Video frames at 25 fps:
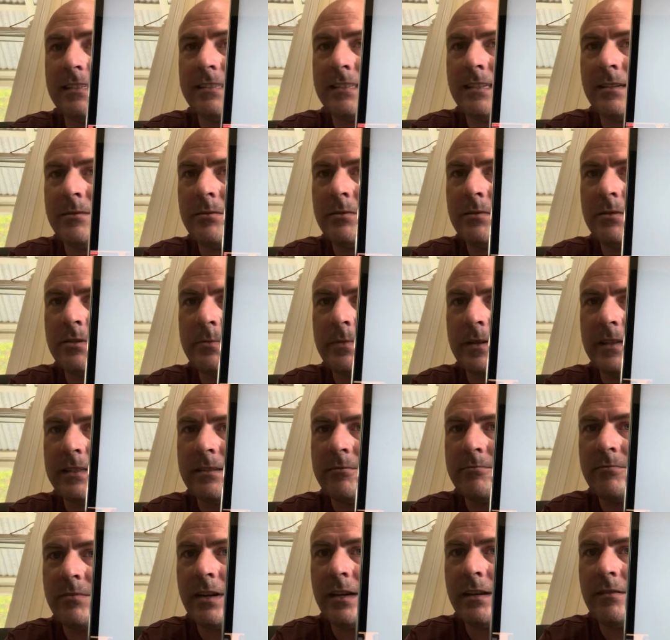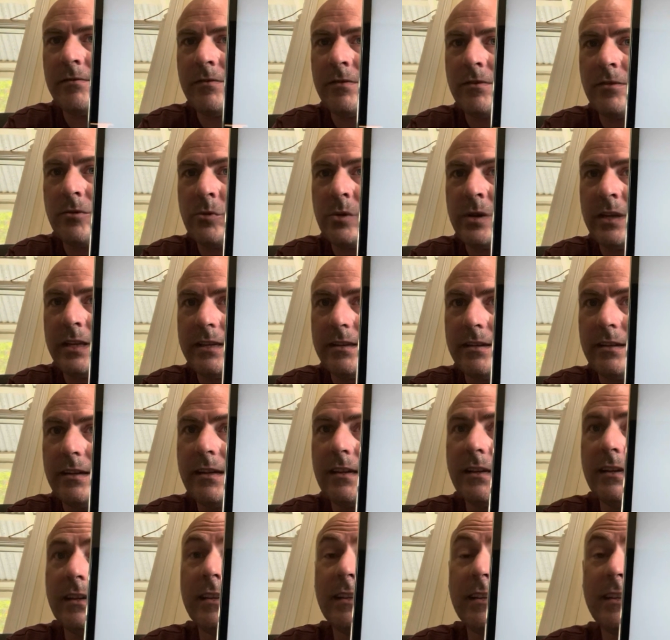today. We were expecting rain for a week.
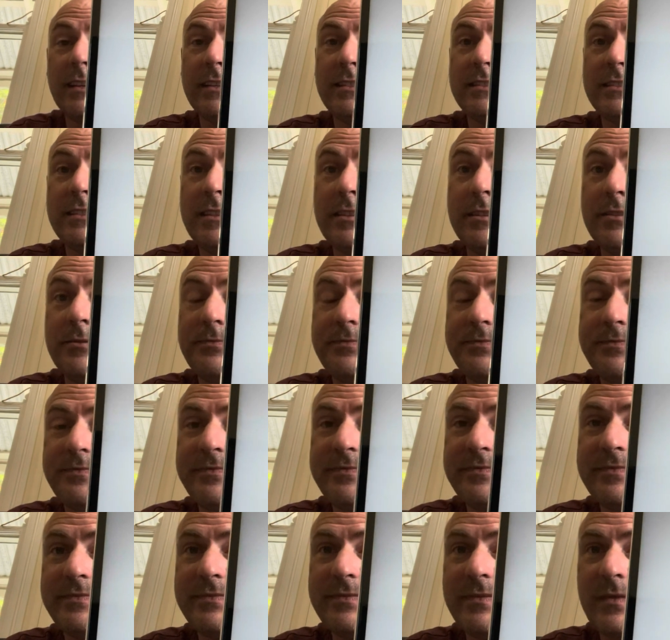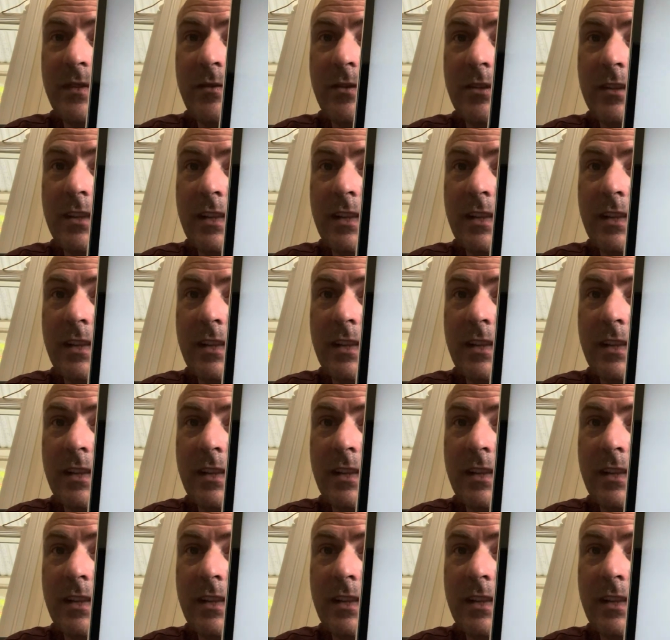So I'll put